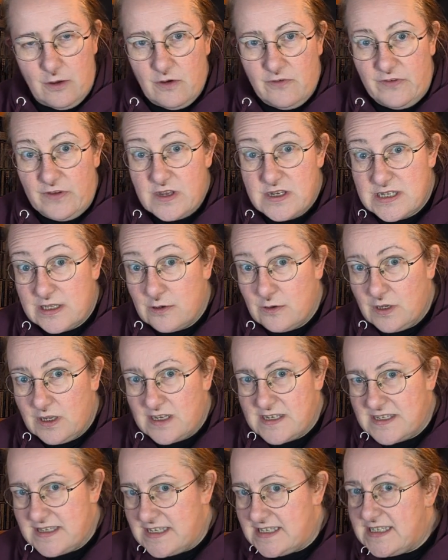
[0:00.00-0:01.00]
your first
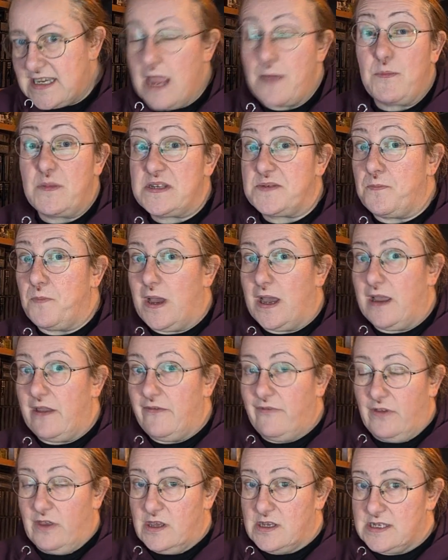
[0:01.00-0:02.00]
look is the same as
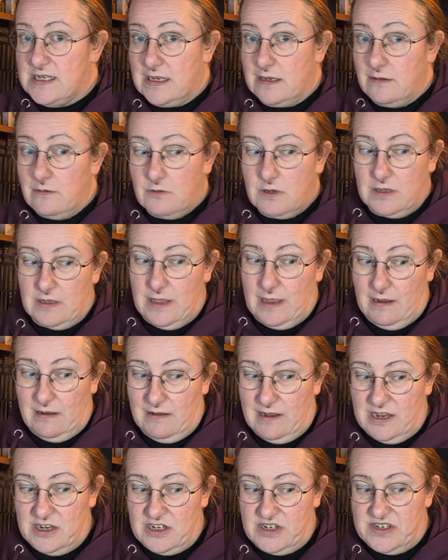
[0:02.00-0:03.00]
my first look,
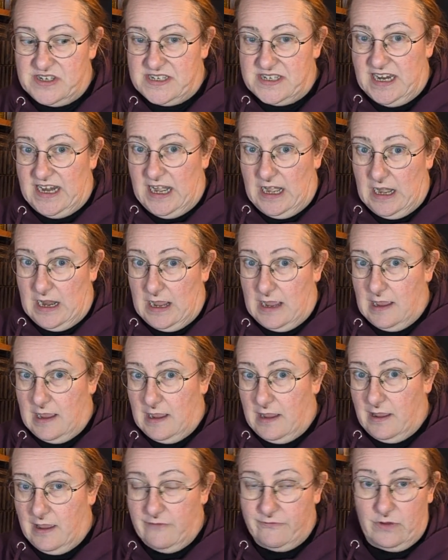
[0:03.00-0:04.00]
and as you've seen,
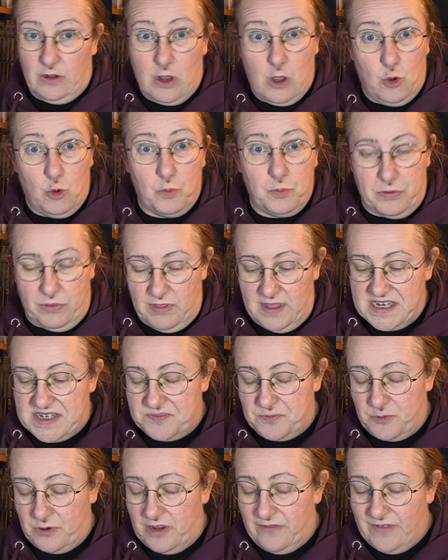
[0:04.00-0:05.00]
I haven't opened
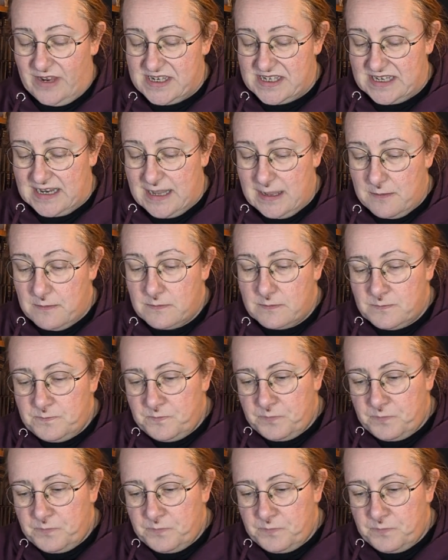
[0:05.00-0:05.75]
this previously.